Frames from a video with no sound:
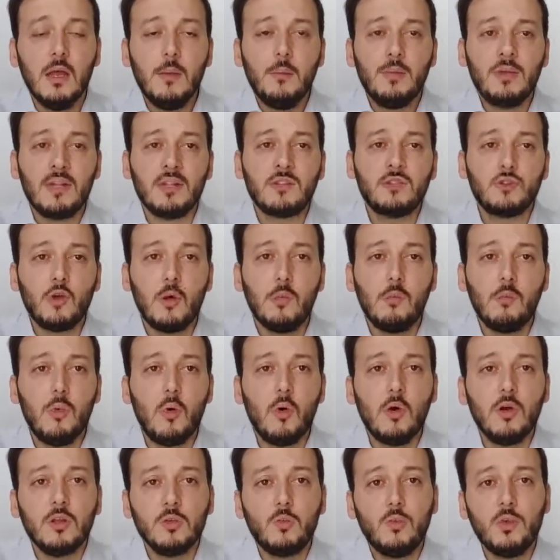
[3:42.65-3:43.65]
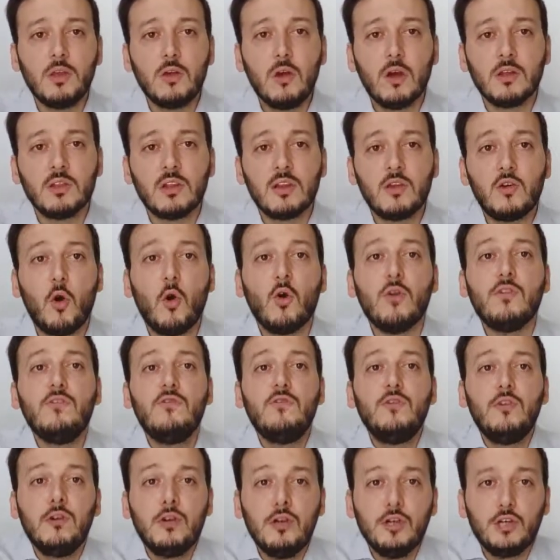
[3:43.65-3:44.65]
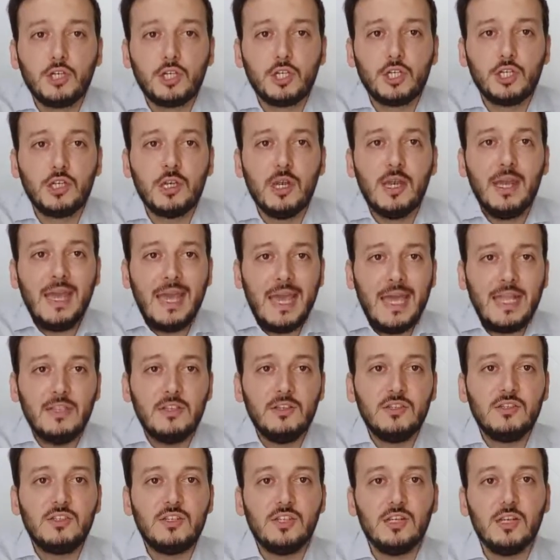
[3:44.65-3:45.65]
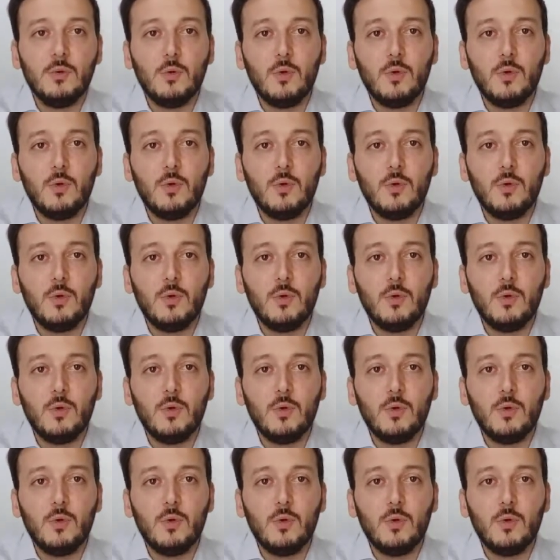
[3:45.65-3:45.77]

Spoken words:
but at some point we got a converged industry,